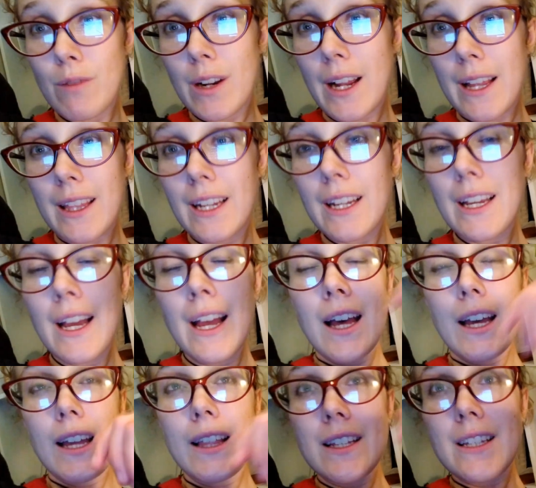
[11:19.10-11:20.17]
what I think
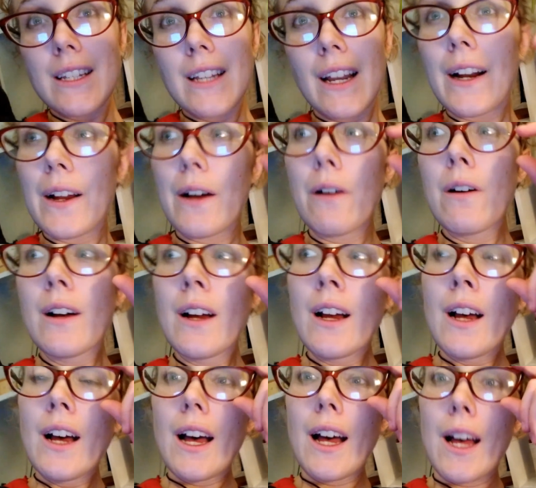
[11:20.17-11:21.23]
in this scenario.
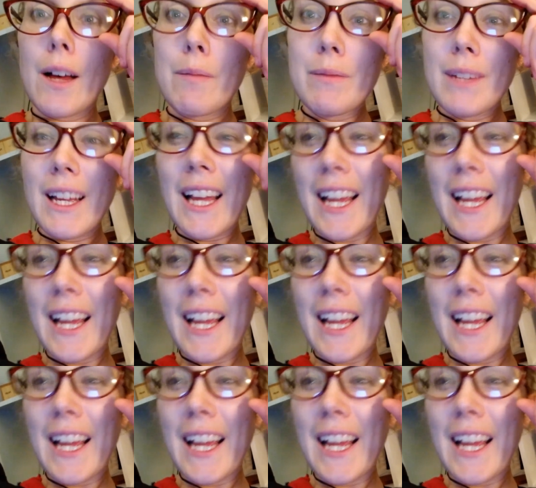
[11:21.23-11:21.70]
Um,